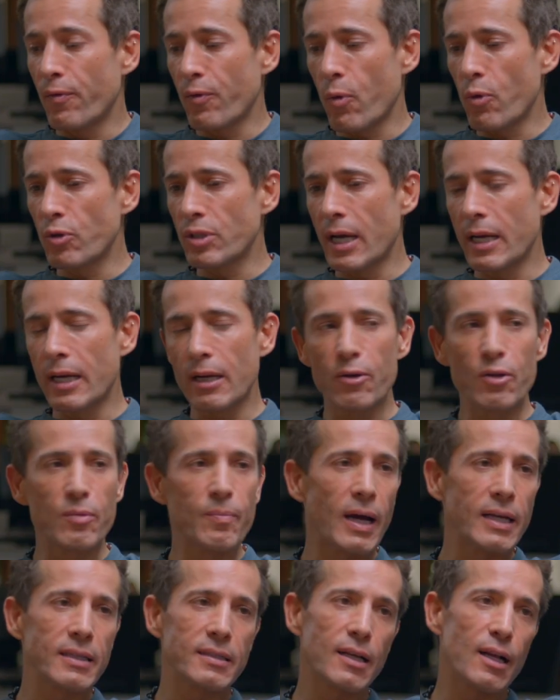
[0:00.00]
Of course, I include
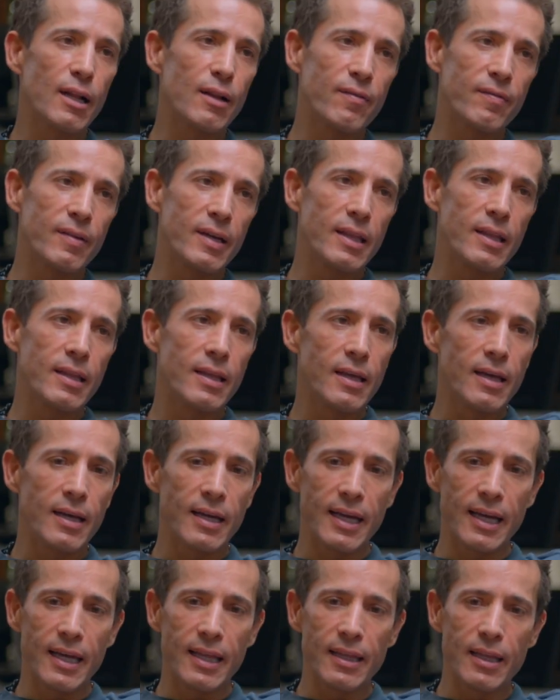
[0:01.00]
myself in
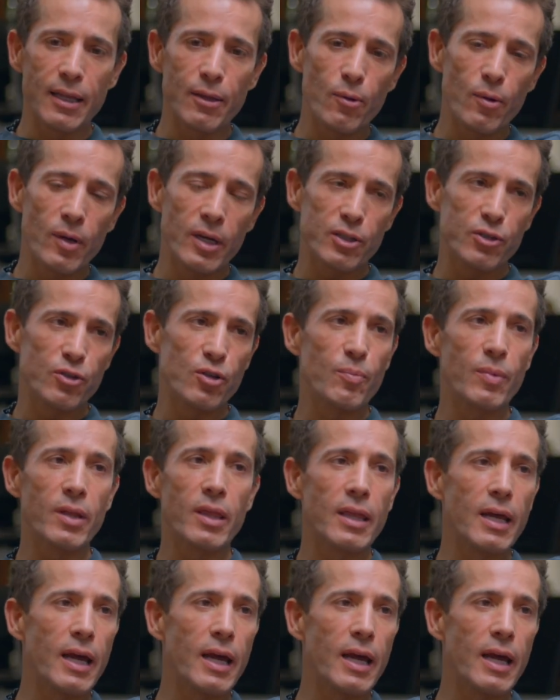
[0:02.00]
the doing stupid